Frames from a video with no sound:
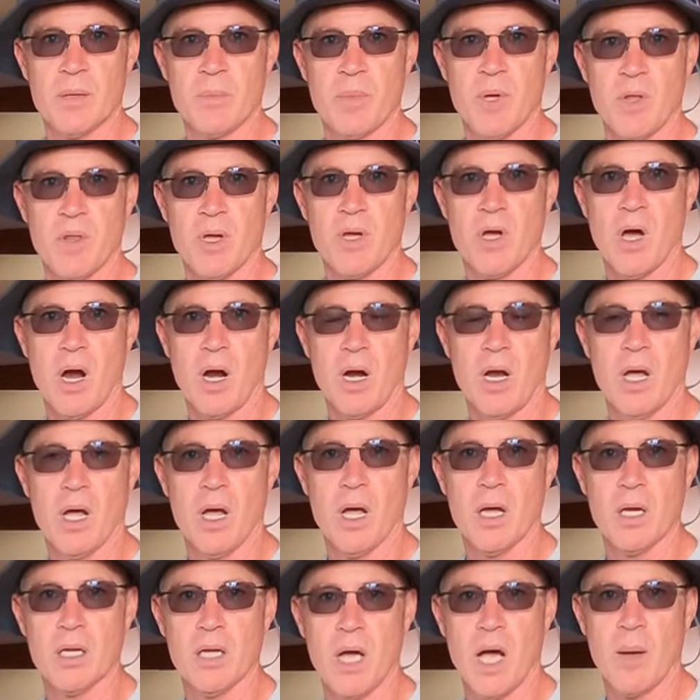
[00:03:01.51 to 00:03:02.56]
up all the car,
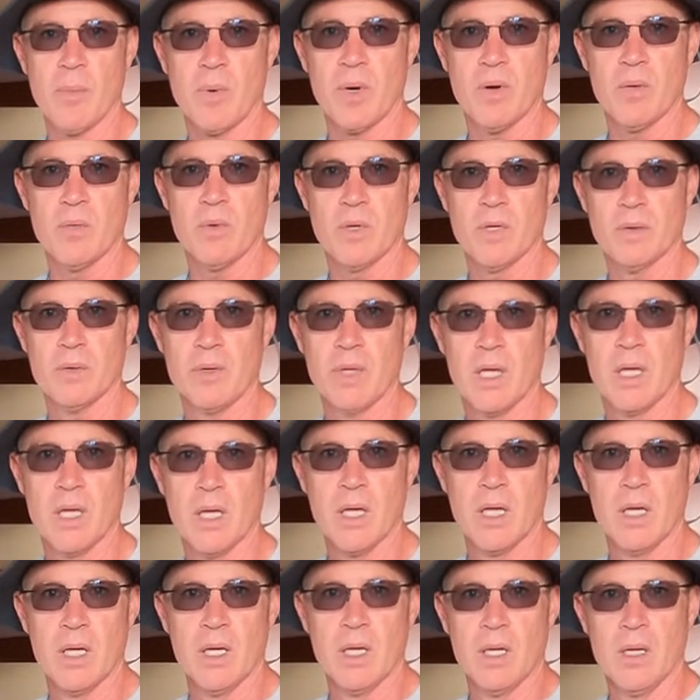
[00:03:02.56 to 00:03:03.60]
uh, copper. Cool.
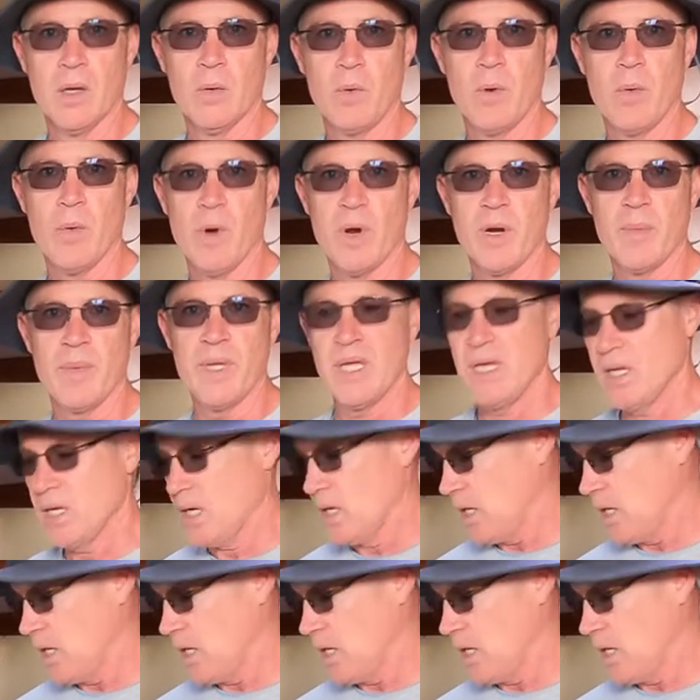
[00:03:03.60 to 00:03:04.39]
We want to be